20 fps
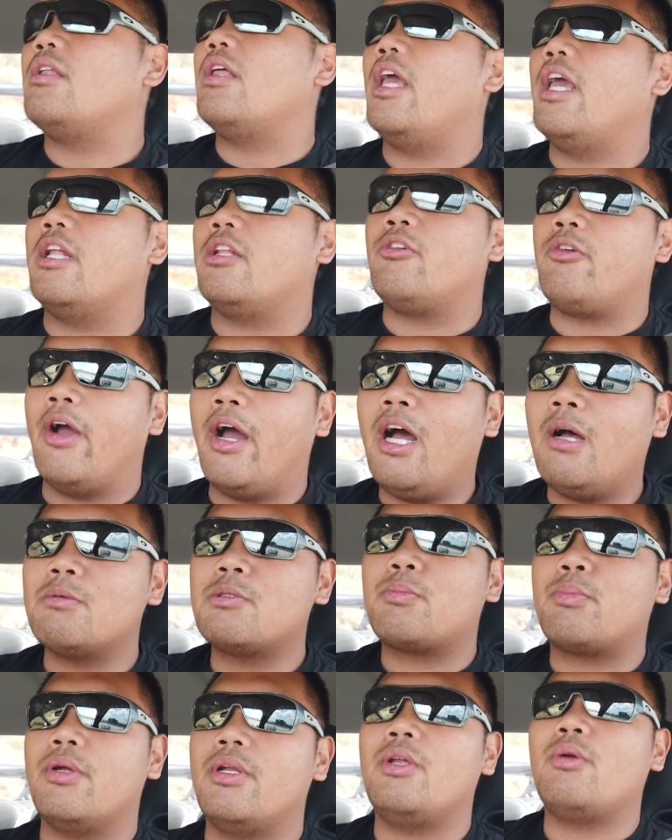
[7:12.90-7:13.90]
It
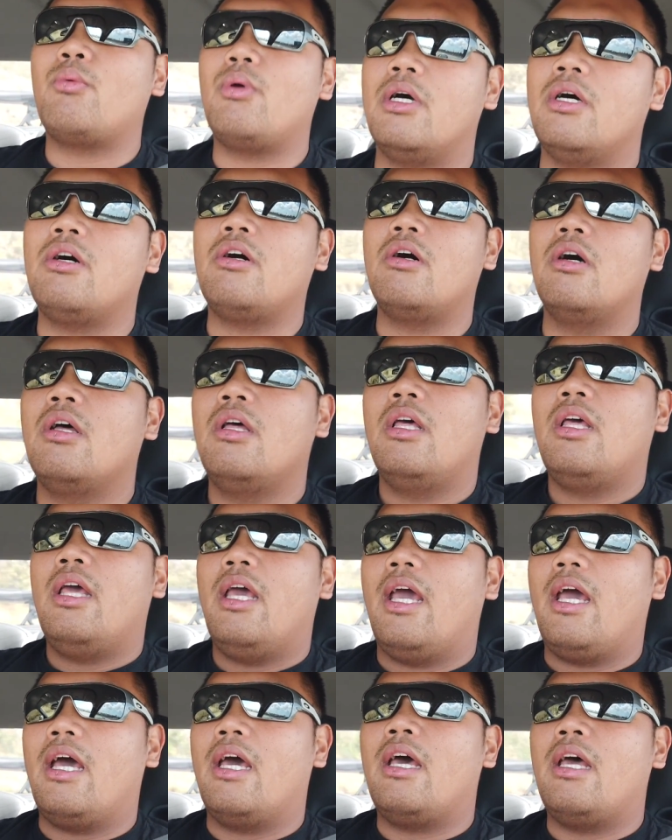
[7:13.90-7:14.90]
grabs pretty well,
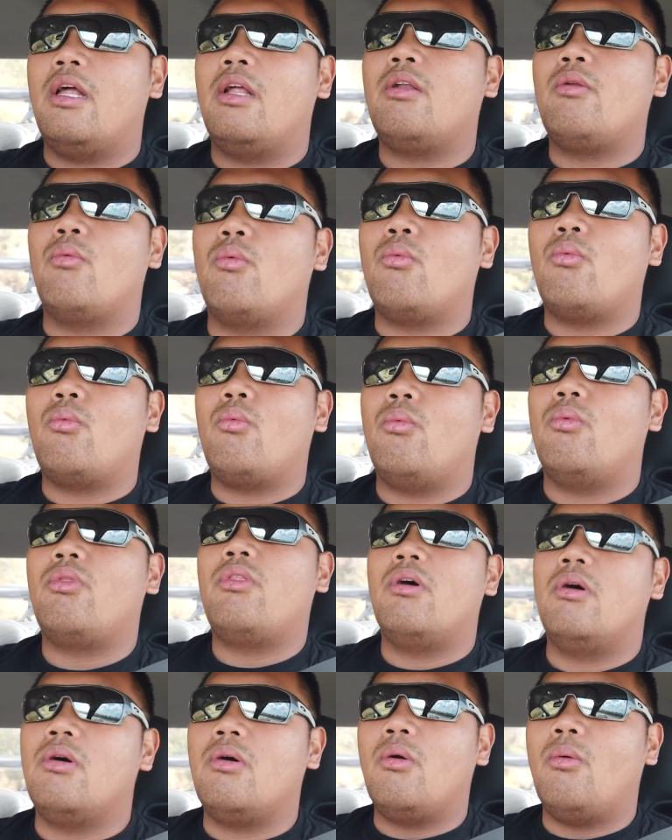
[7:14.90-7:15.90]
and
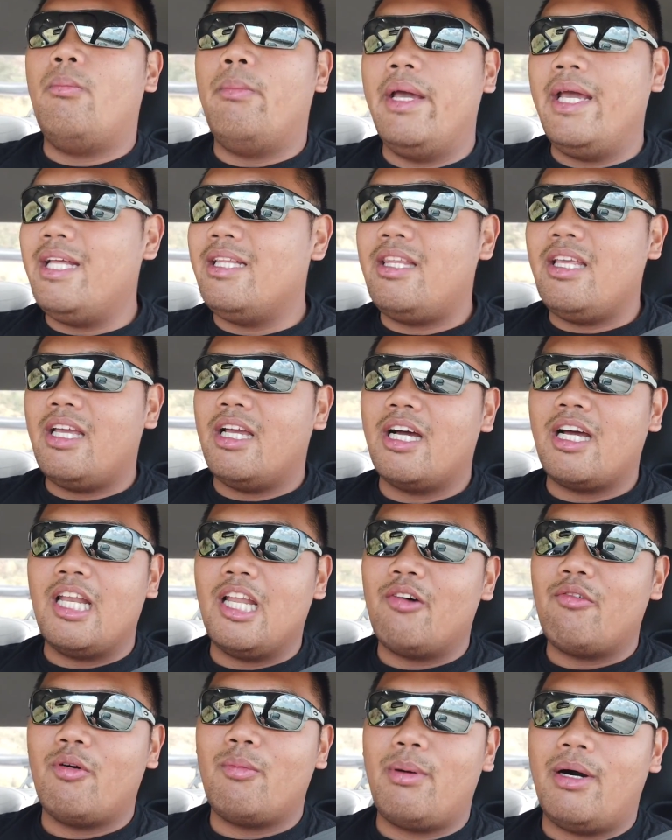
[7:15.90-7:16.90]
the main thing I
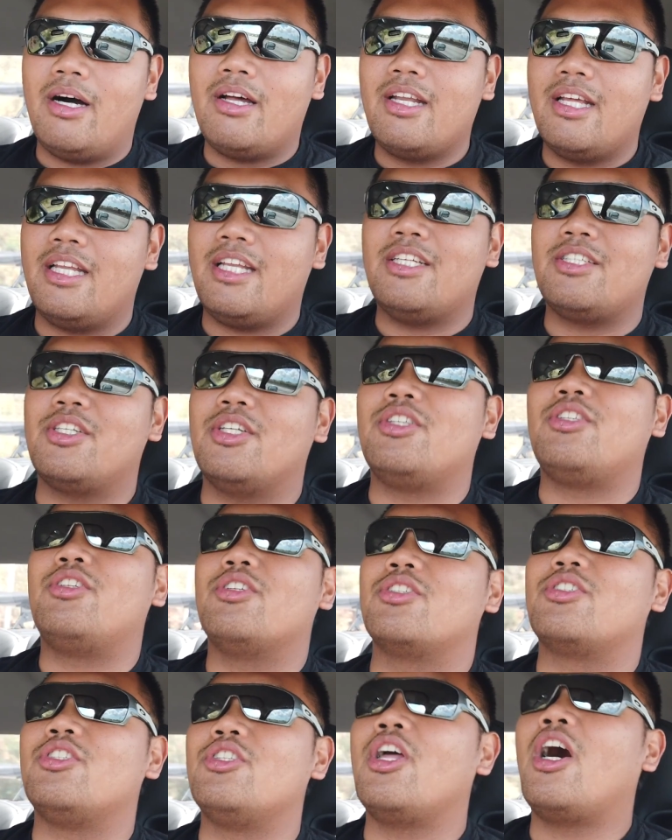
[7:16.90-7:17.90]
love about it is it
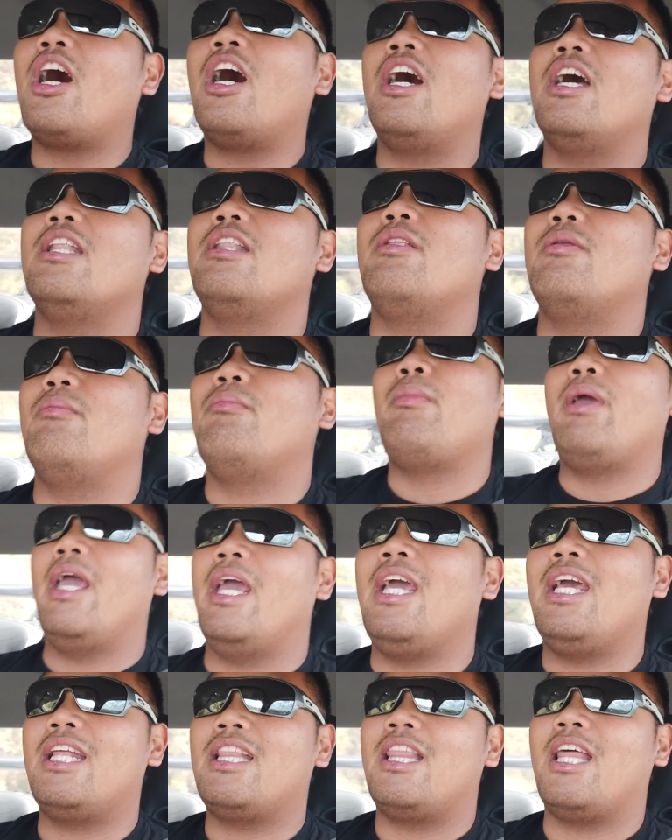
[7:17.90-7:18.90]
does not
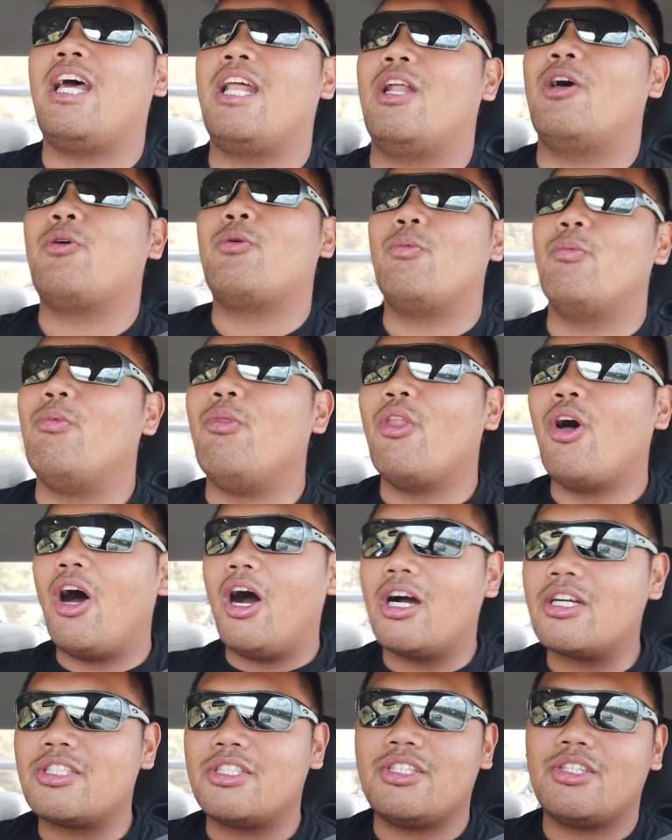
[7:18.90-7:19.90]
make that
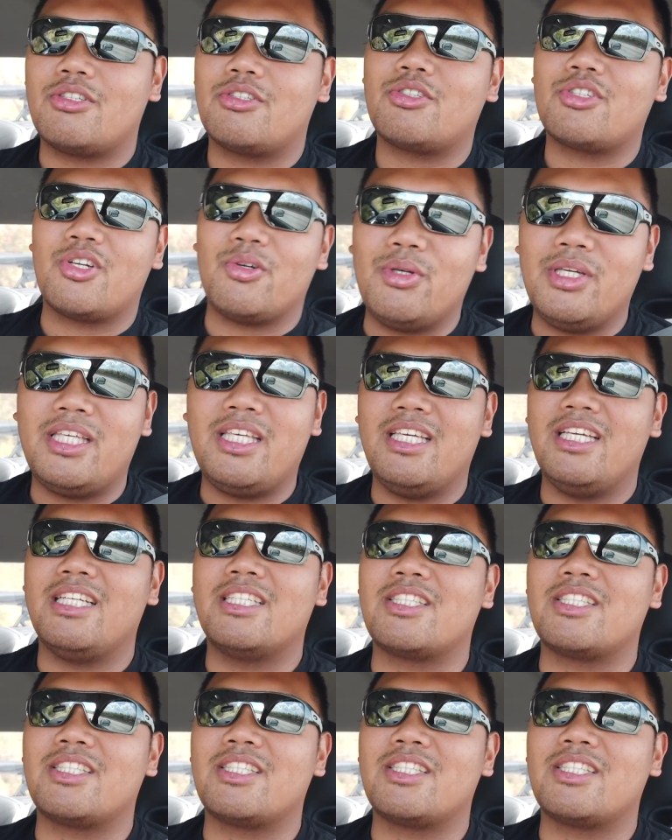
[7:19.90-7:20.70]
obnoxious squeaking